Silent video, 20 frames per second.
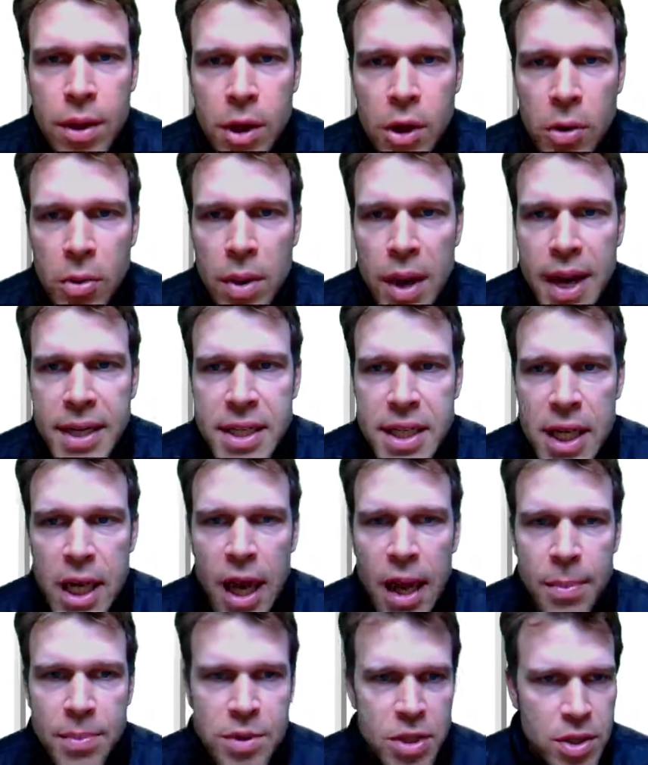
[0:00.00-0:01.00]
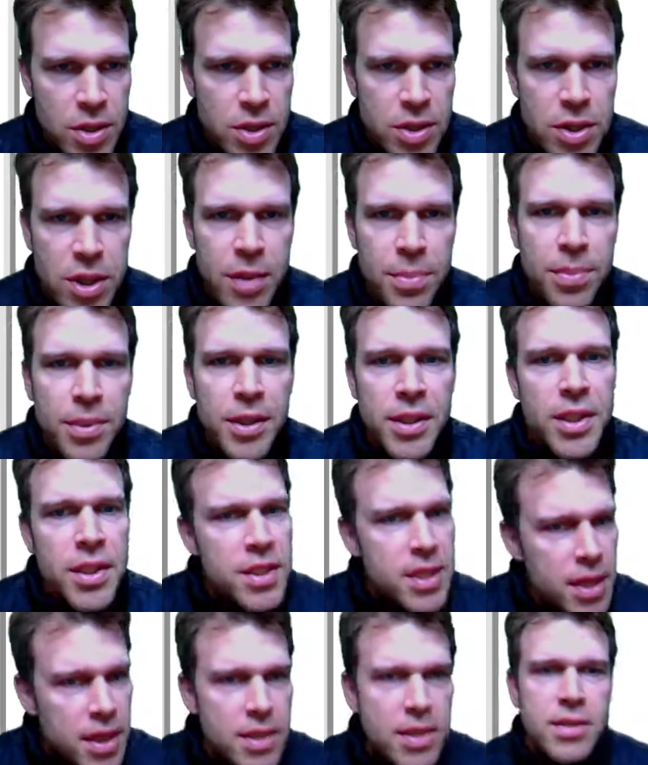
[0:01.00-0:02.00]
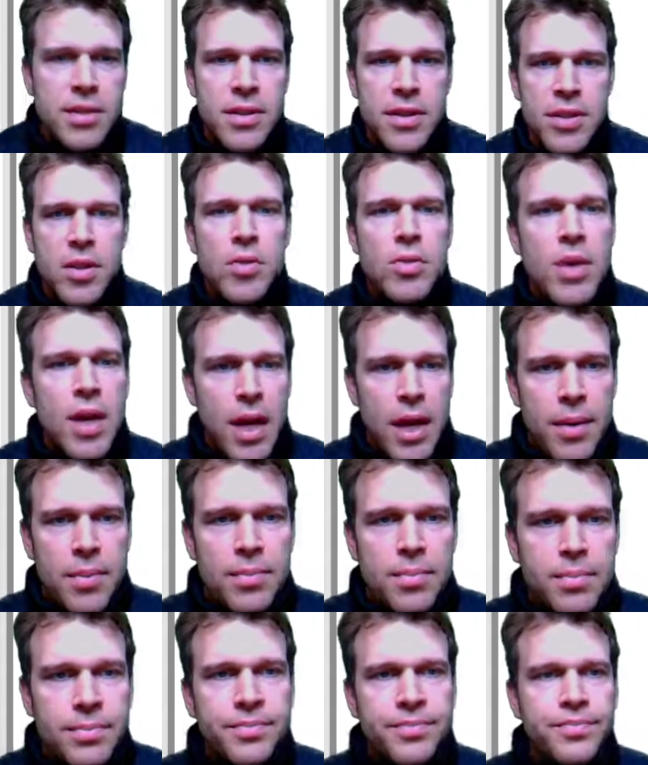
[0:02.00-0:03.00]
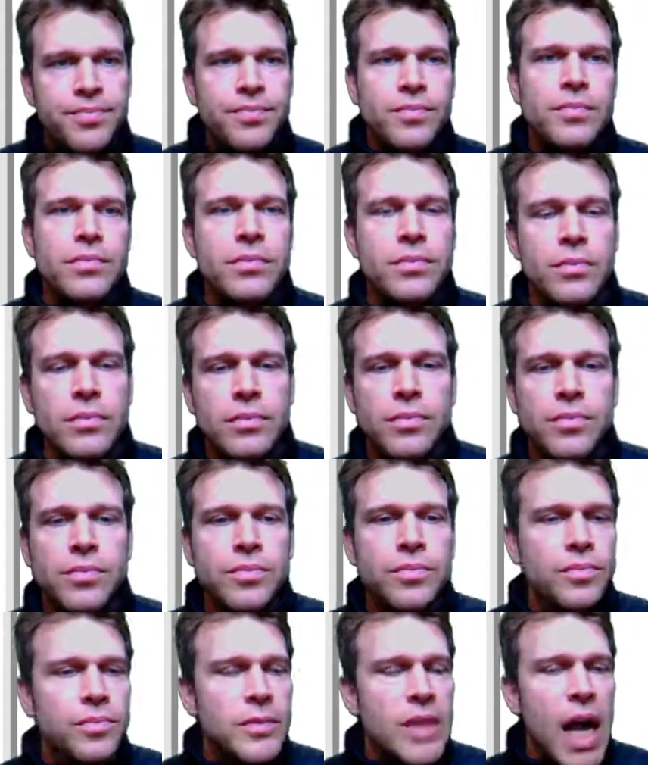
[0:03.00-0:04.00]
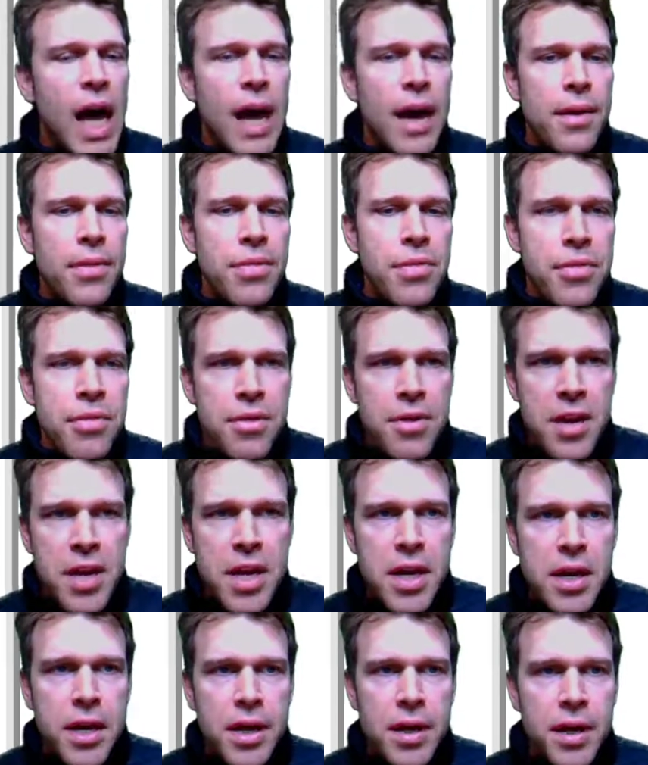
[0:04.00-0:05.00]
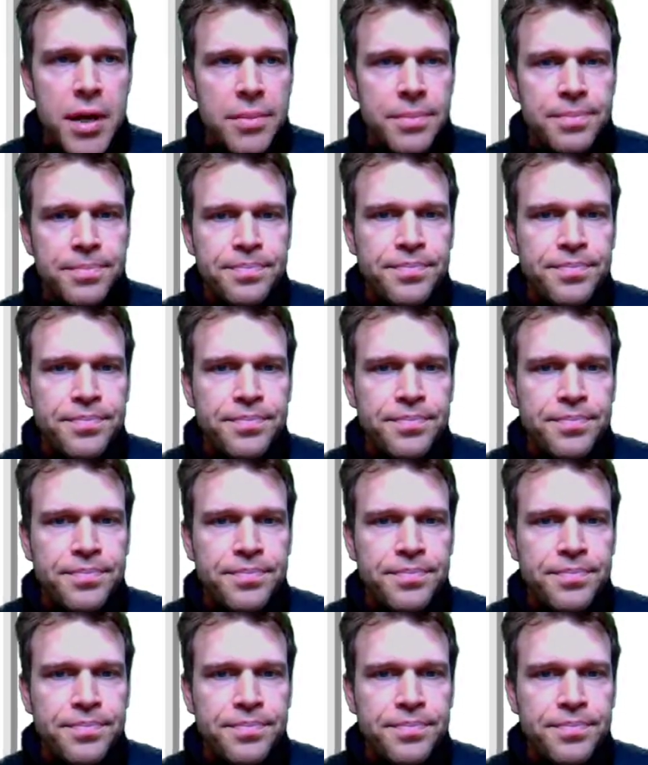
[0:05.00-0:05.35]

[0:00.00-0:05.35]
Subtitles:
the correct options to complete the sentences. Okay, I think